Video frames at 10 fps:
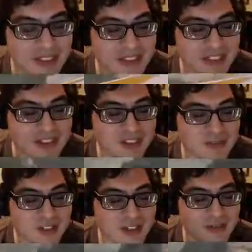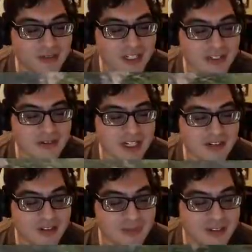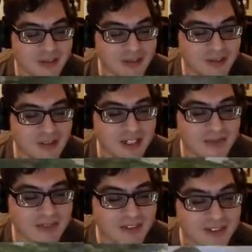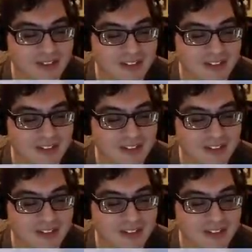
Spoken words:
BT should have gone right through that hull metal, but whatever.